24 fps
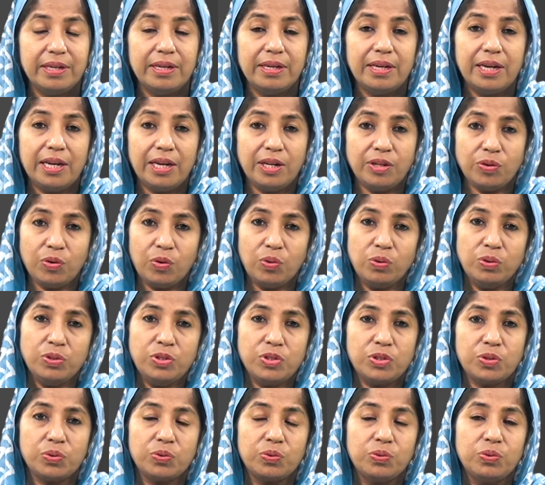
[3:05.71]
and
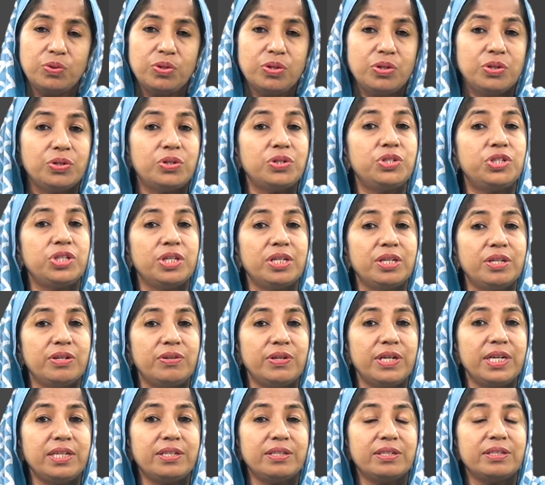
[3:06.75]
also to
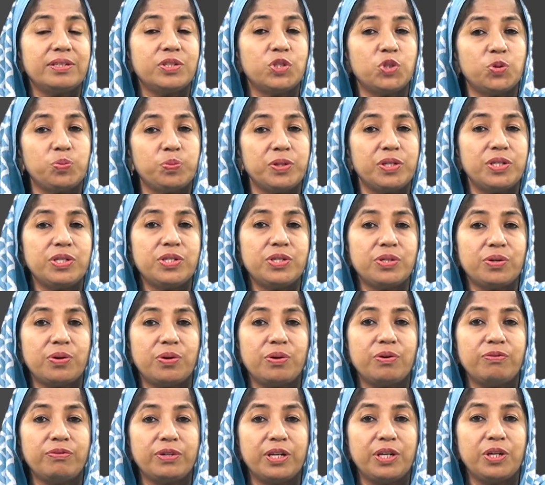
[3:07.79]
generate a spirit
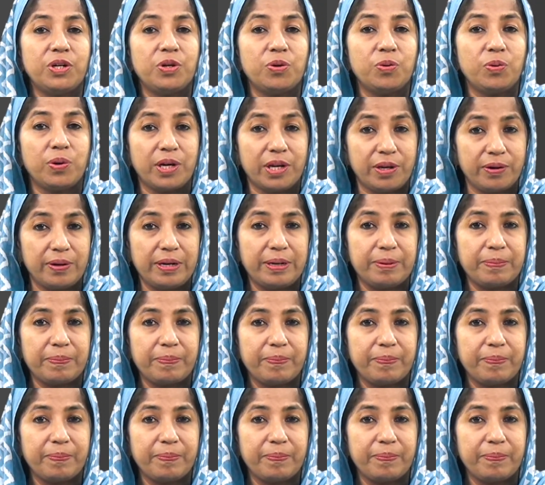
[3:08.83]
of inquiry.